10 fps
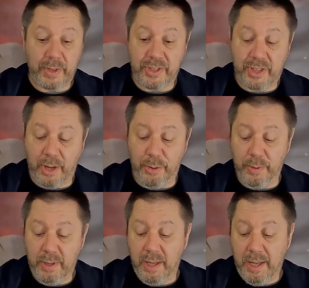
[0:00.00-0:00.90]
So
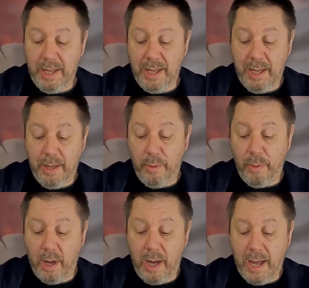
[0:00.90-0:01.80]

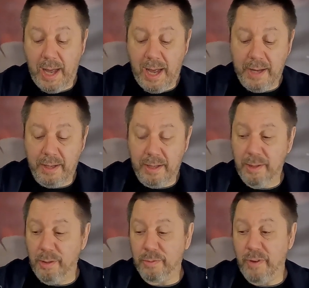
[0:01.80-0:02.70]
I had a
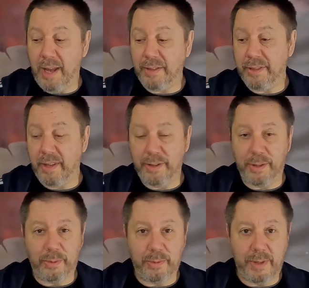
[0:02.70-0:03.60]
look round and I
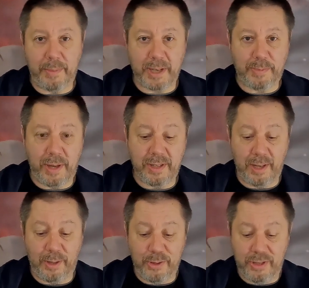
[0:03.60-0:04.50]
thought there must be a
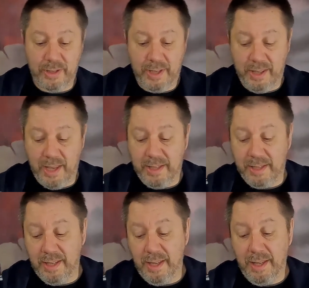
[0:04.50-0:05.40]
solution to this.